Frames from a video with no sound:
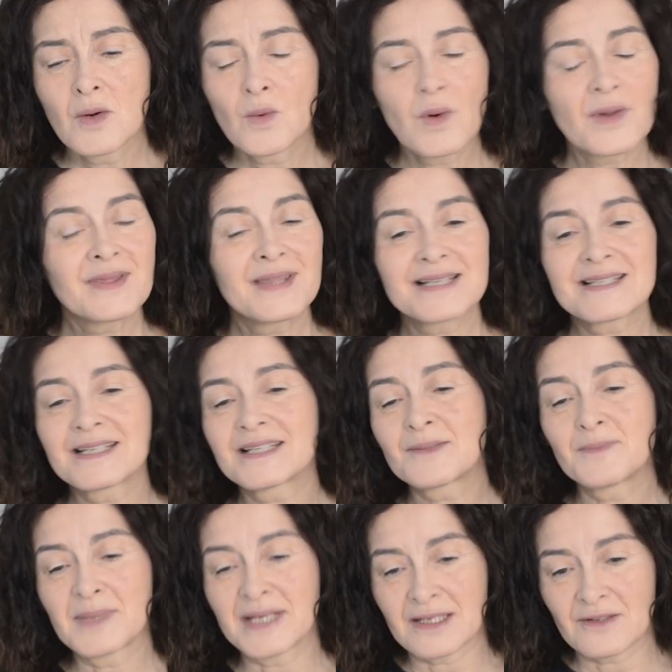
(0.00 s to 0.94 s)
What does
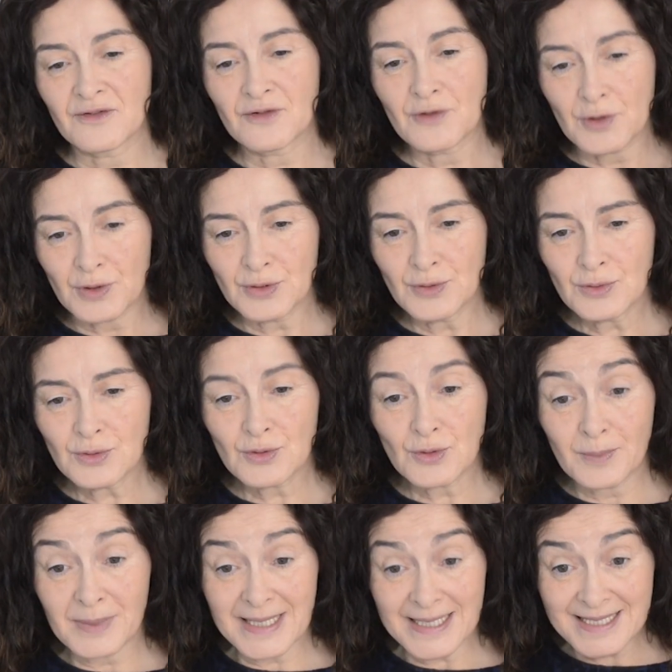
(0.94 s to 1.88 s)
it mean for you
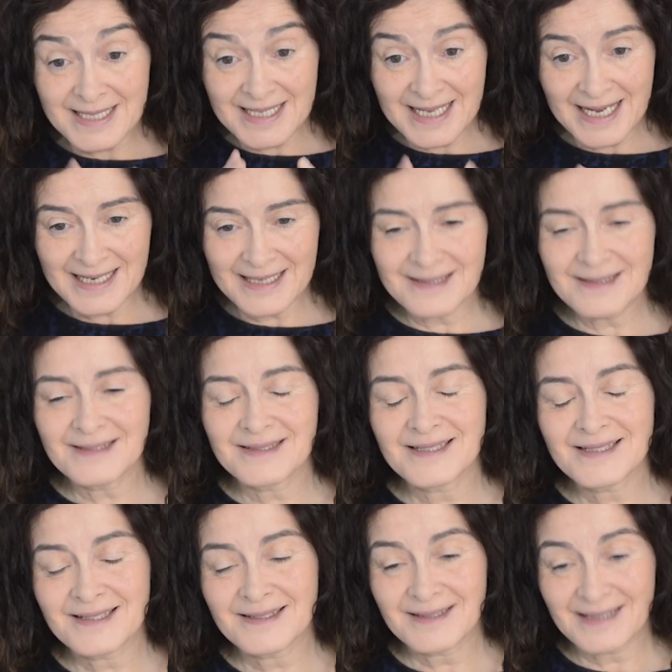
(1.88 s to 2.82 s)
to be a
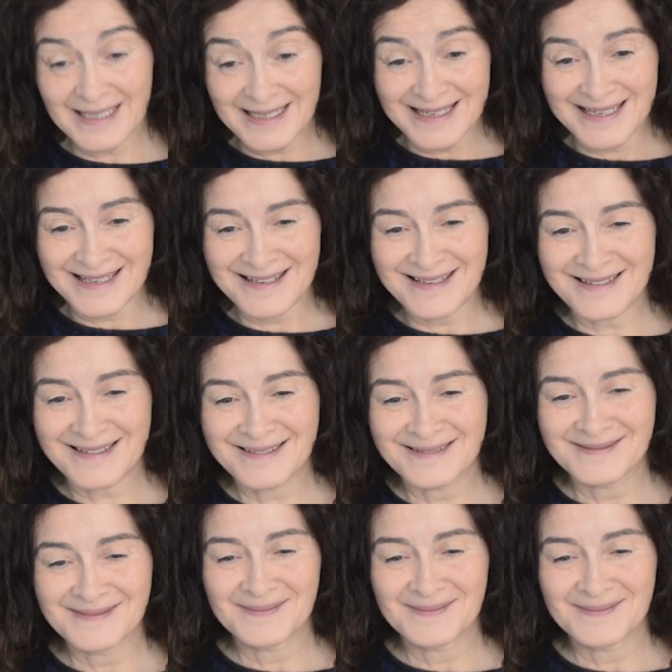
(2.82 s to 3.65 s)
scientist in India?